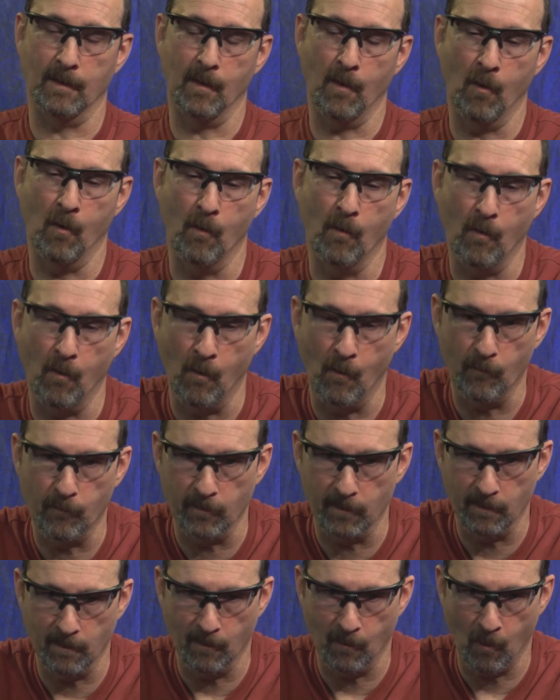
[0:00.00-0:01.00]

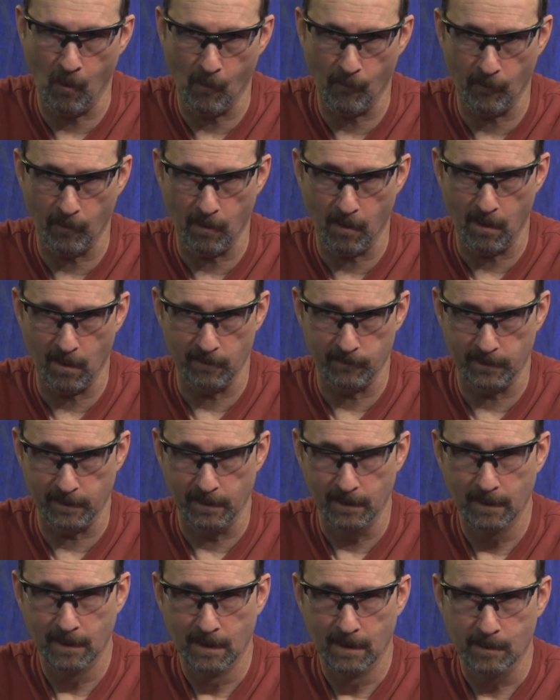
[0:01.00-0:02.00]
over all of it.
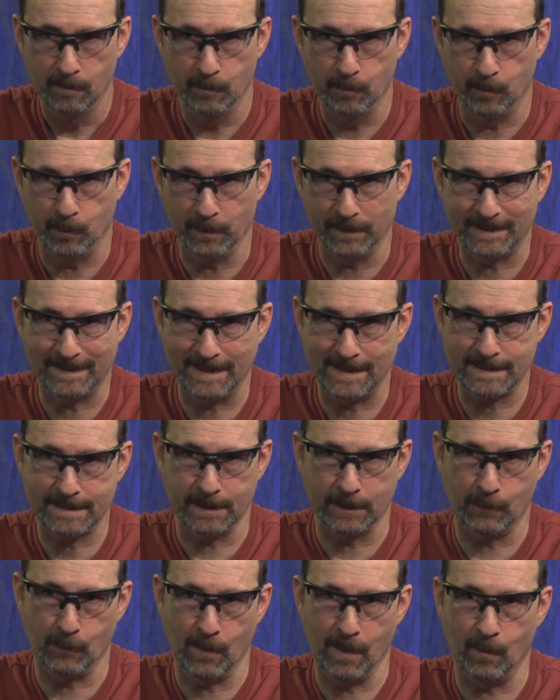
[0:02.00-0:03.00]
But that's
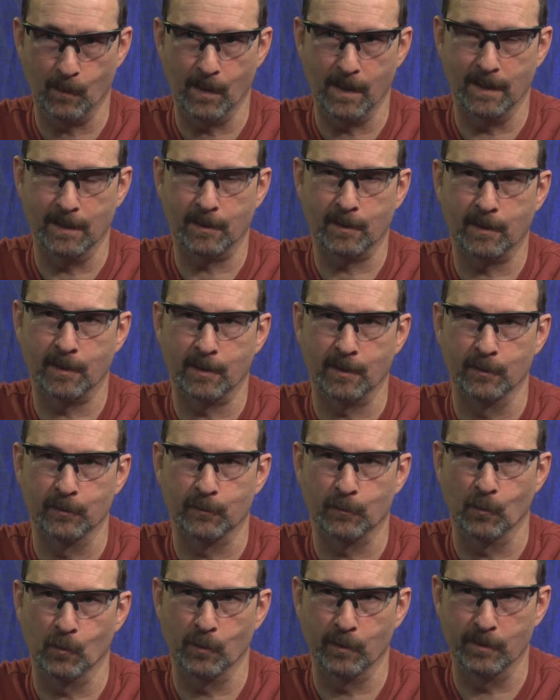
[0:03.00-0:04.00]
a great way to
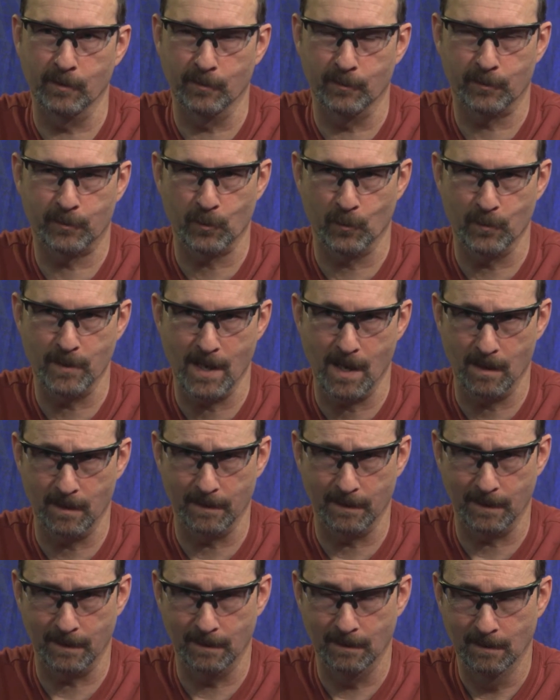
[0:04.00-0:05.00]
control your
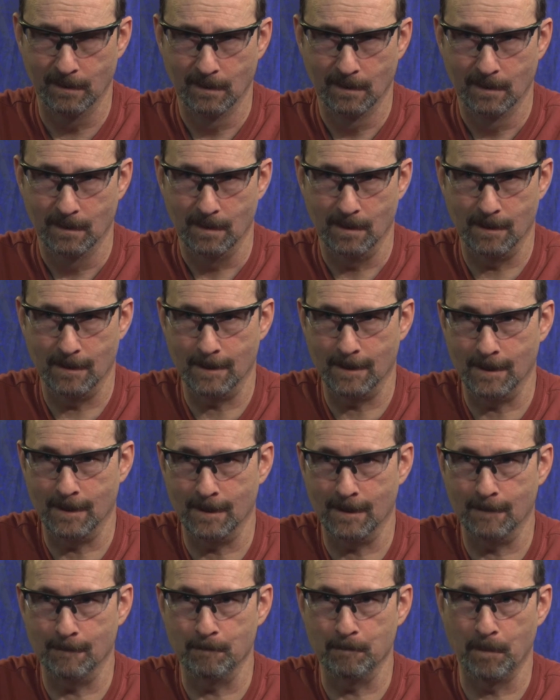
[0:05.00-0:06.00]
tonality.
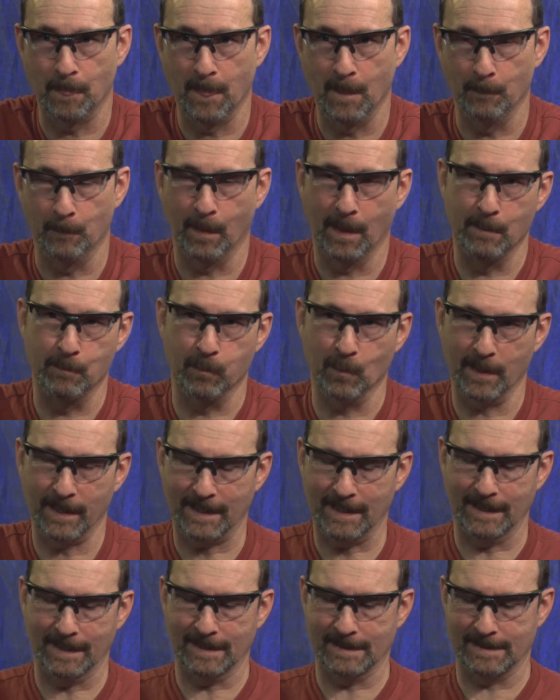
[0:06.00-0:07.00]
by
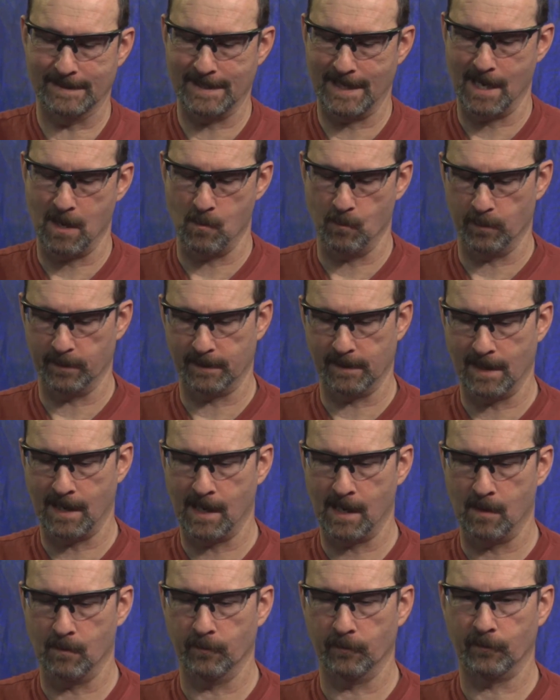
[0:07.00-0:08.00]
breaking it down, but
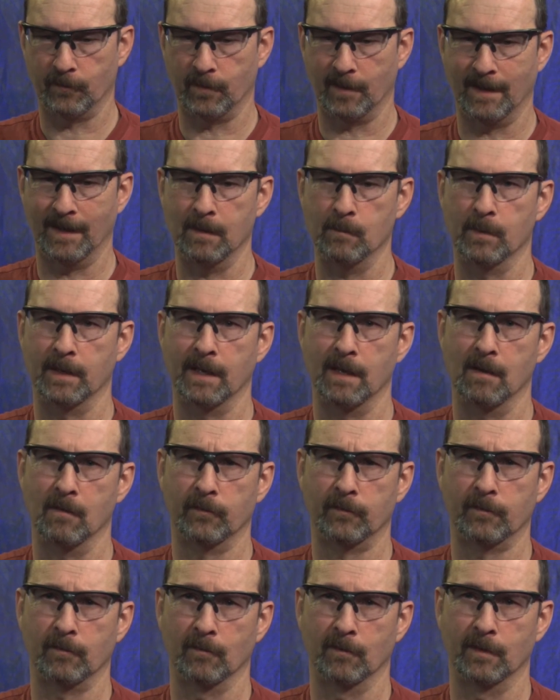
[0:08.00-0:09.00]
how is anybody
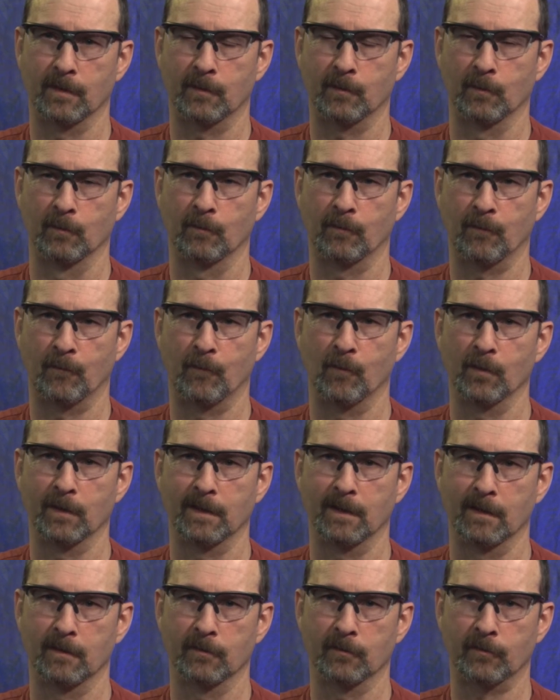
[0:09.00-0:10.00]
else going to
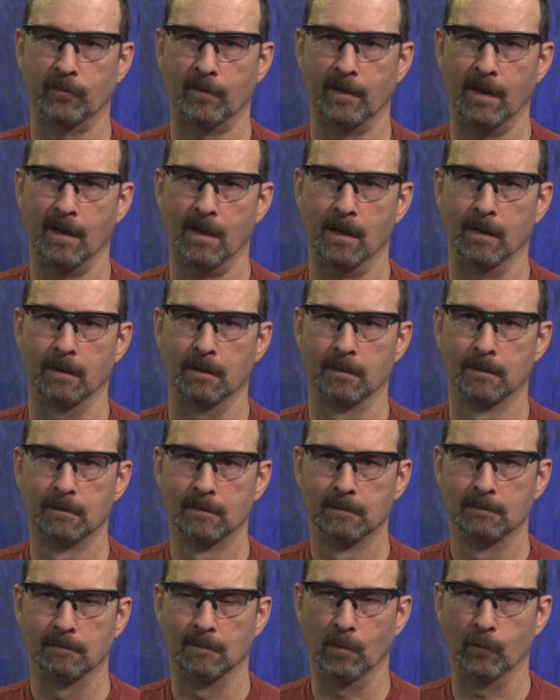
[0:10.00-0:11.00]
fully understand?
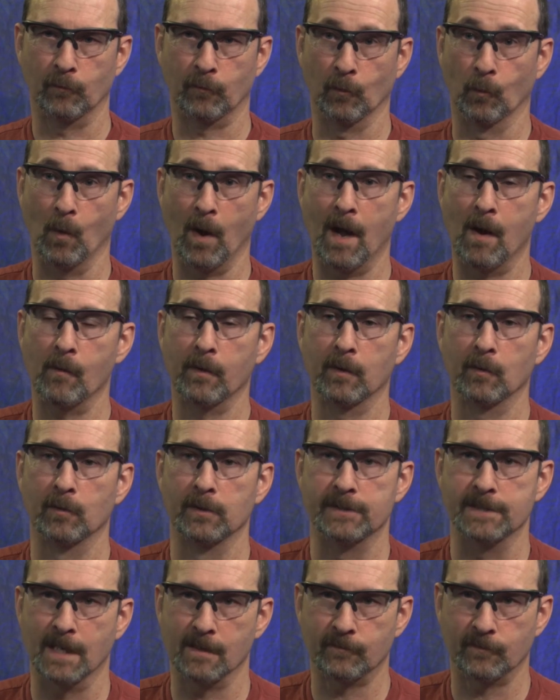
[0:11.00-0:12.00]
So how are you
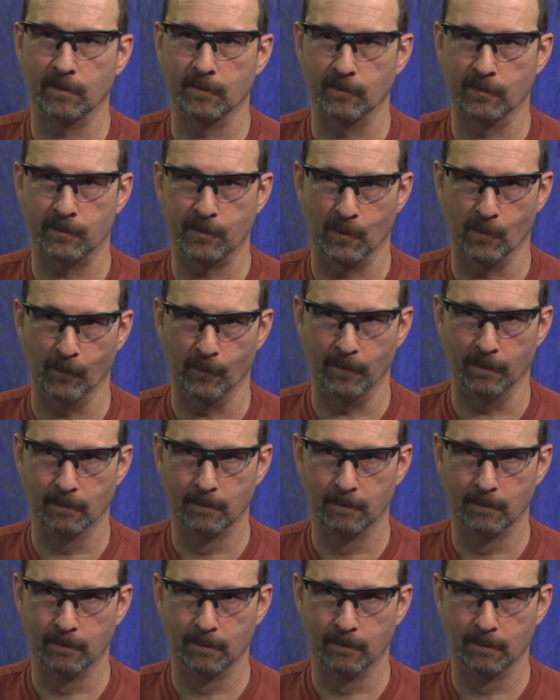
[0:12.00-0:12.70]
adjusting the tone?